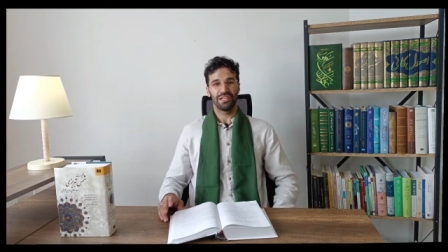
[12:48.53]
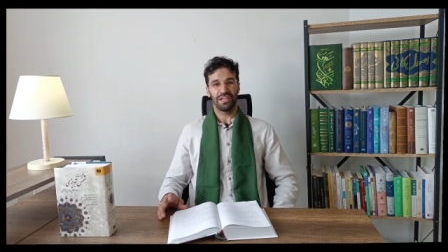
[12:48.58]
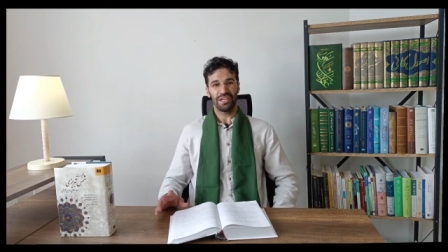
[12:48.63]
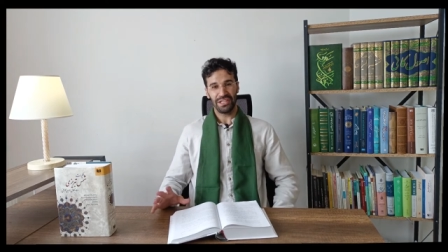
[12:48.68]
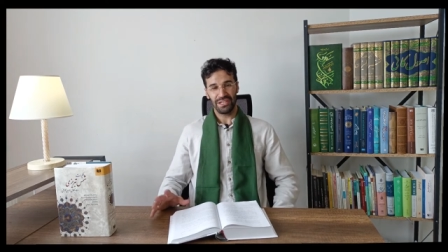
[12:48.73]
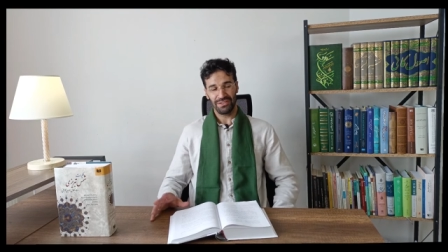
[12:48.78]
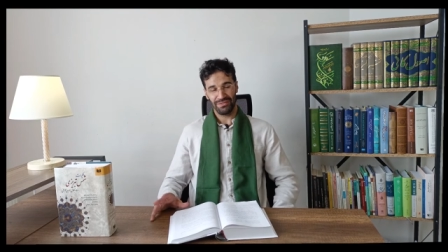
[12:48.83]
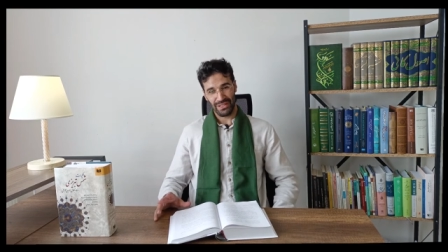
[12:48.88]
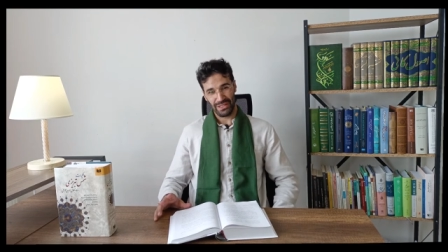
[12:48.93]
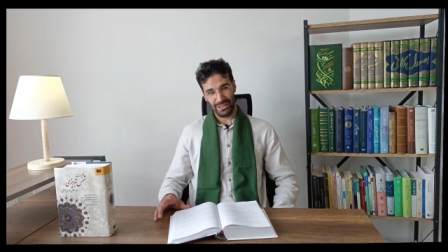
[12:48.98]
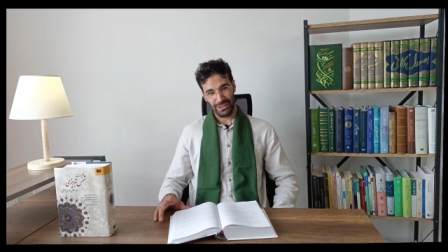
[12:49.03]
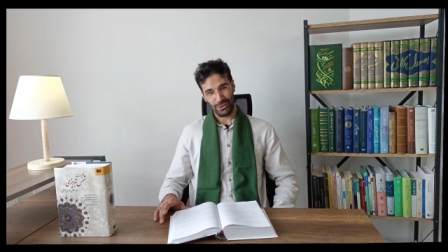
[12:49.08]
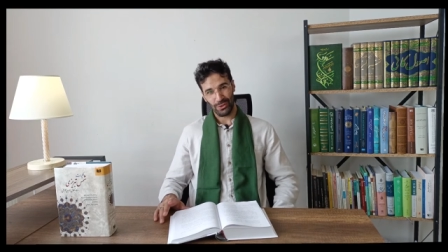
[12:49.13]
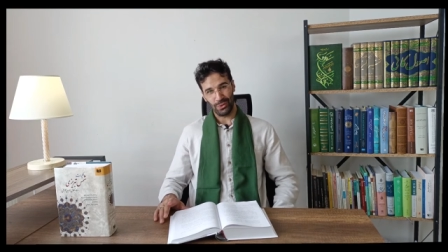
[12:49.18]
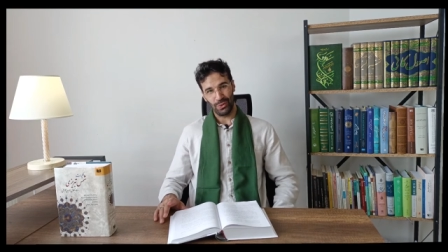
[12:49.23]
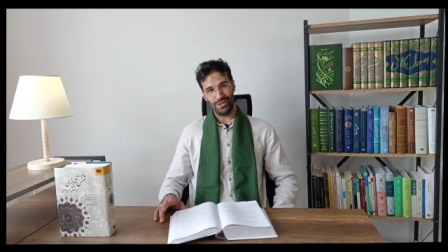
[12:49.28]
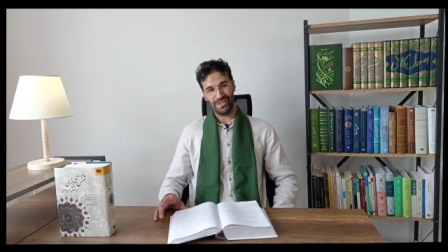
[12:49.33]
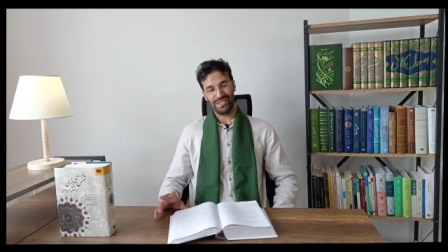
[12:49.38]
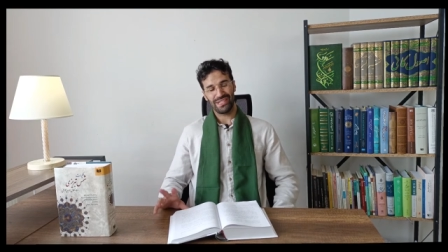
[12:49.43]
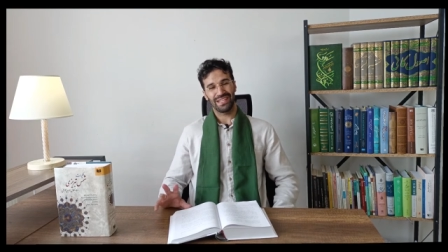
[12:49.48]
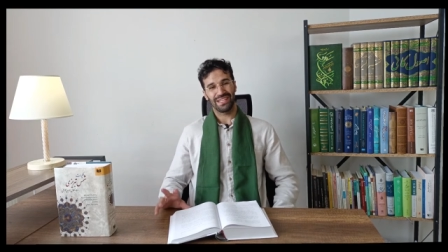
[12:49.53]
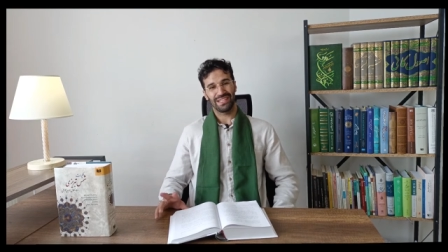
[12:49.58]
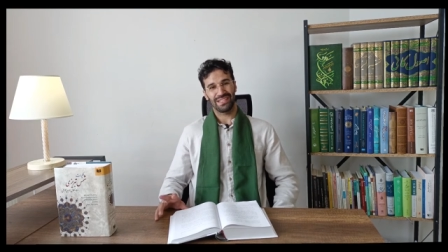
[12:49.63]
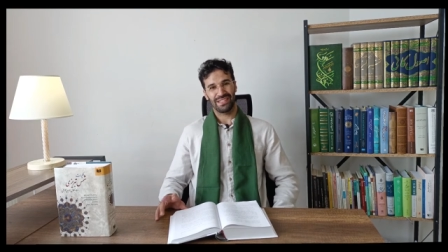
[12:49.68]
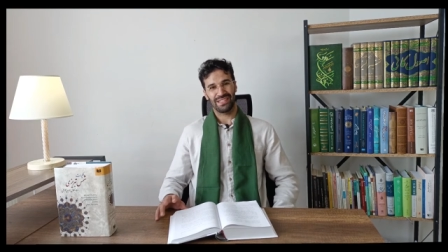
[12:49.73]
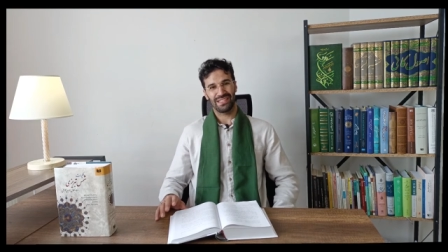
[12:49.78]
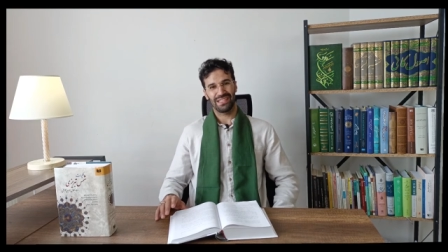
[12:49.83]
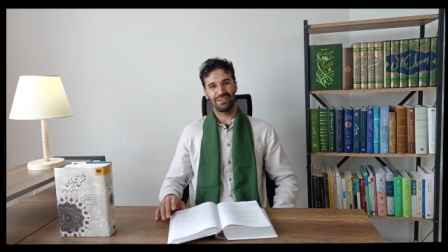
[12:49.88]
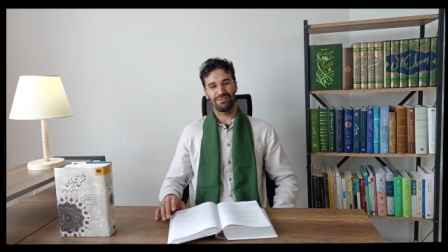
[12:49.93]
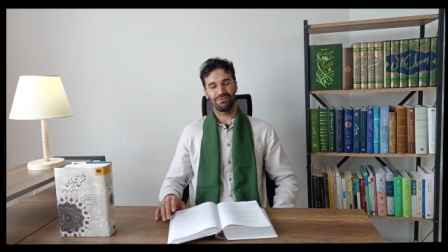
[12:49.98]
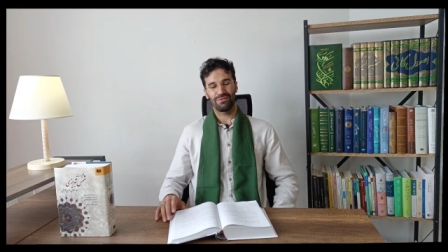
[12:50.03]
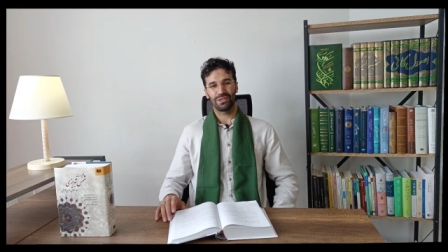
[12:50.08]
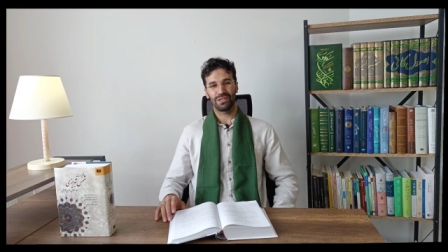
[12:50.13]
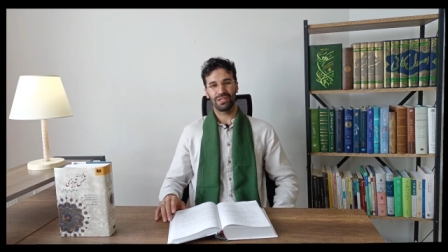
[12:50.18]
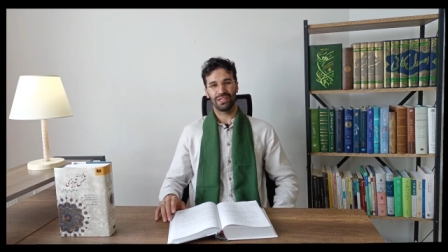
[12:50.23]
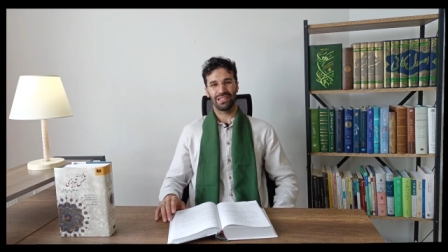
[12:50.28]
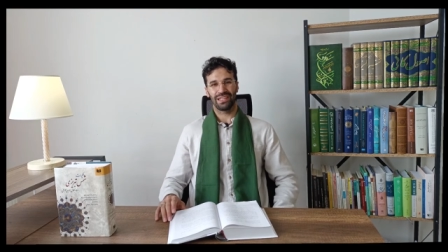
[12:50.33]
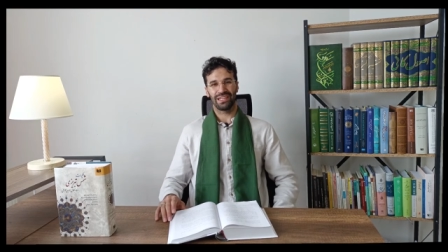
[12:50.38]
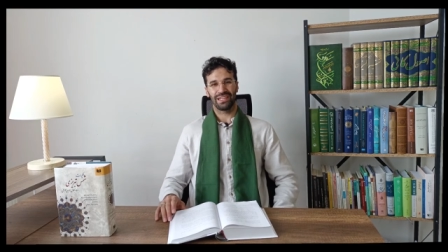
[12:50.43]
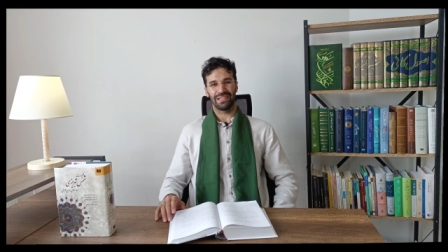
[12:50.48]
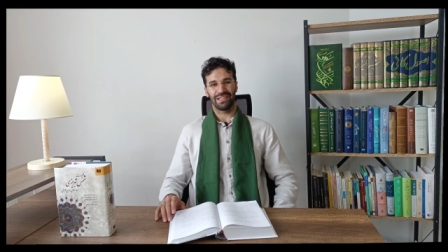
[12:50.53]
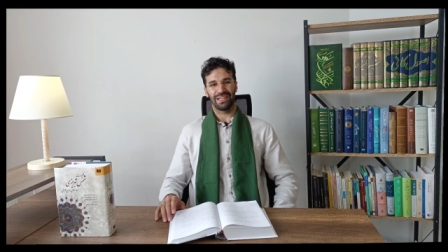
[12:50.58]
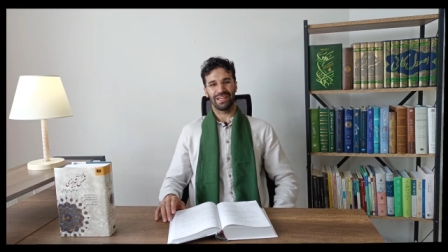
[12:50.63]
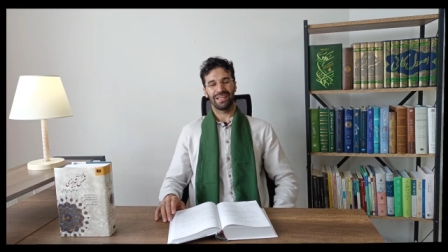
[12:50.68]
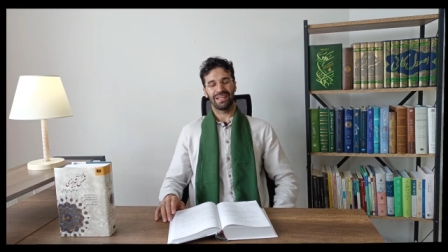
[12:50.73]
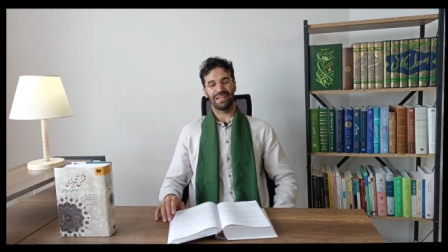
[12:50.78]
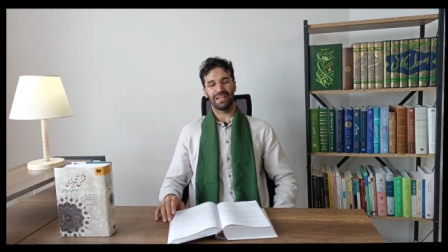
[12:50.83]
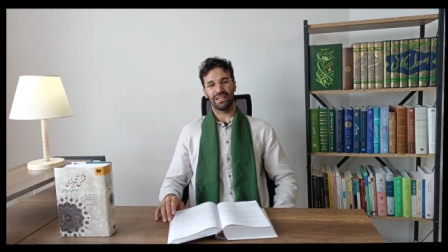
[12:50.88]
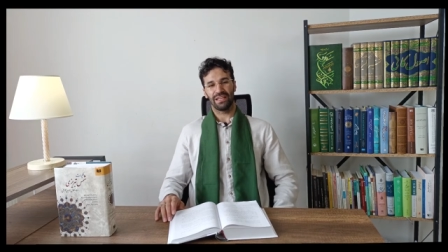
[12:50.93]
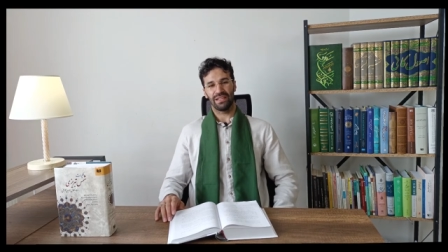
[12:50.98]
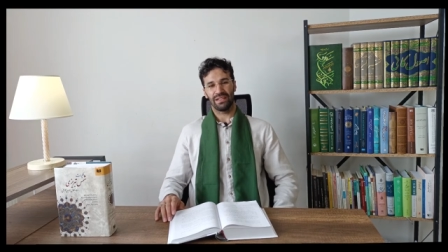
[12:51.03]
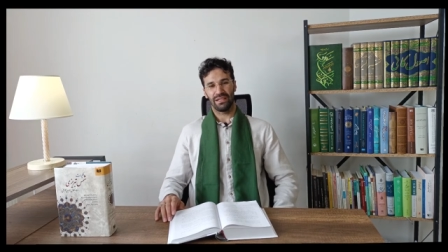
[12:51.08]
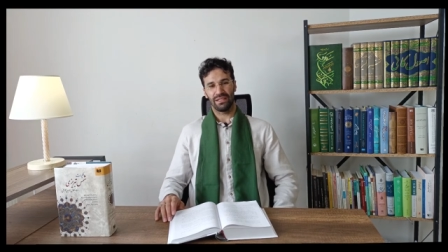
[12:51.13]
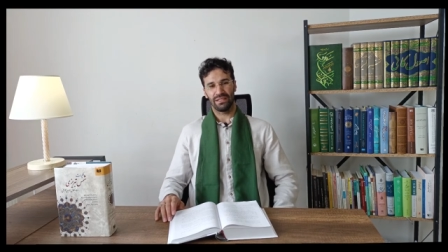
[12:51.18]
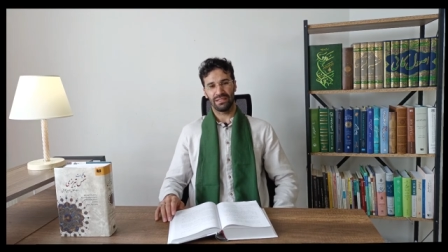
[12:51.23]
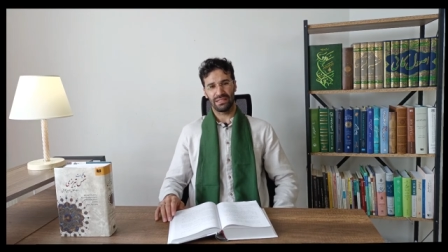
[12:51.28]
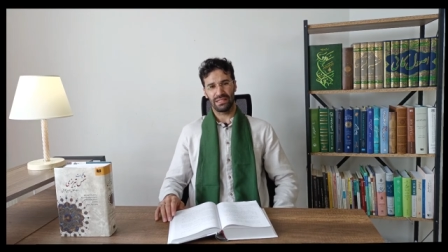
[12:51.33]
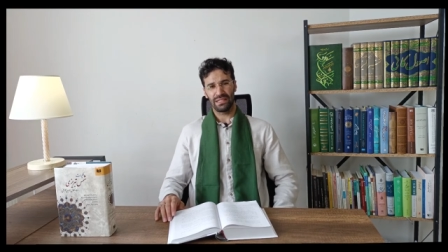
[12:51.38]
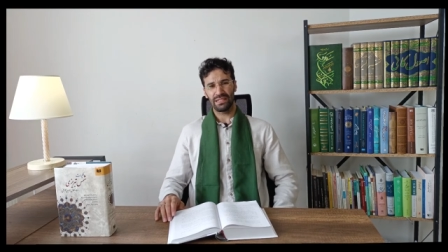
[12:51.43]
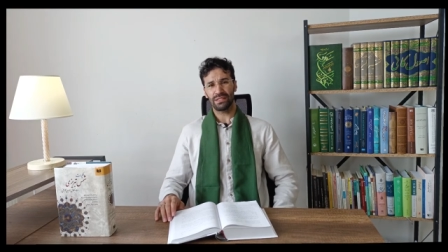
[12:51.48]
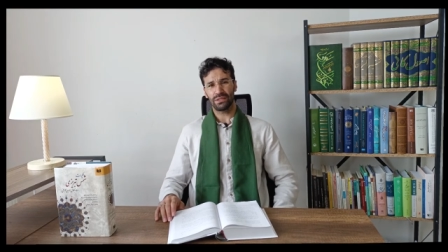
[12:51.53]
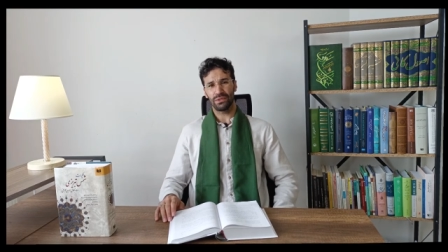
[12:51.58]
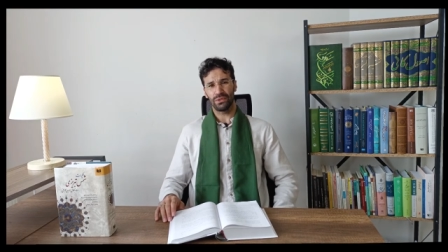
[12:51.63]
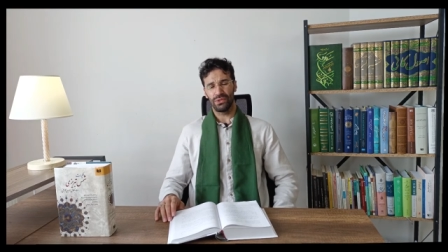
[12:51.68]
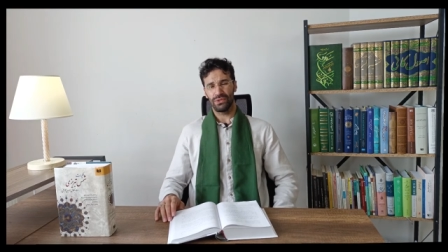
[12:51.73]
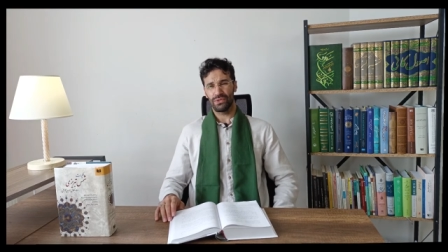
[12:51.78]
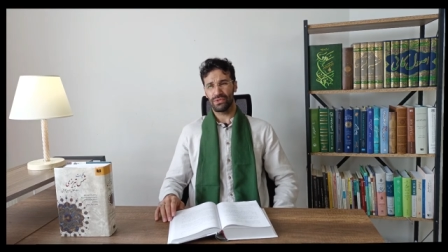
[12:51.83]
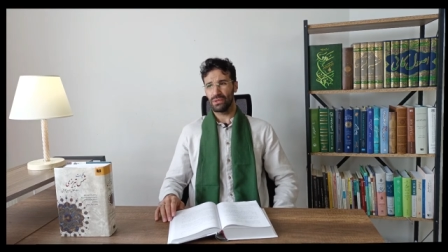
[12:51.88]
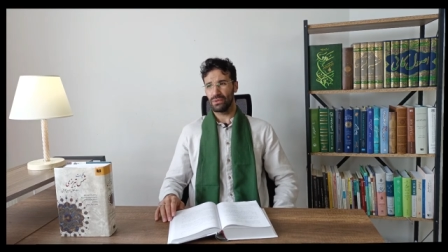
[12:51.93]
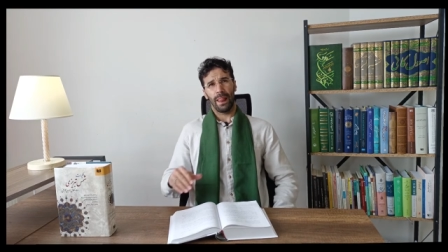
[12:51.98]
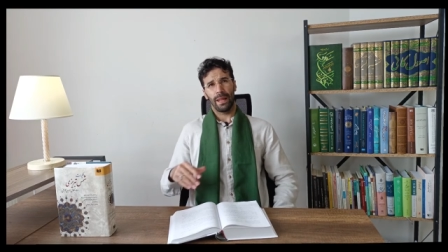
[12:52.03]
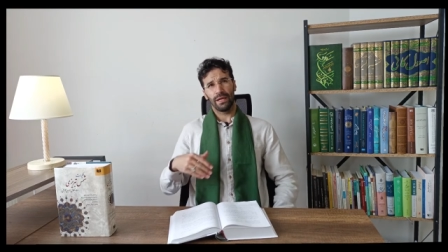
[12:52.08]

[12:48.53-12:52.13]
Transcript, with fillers: Take a difficult course and see if you can get an AA on this course.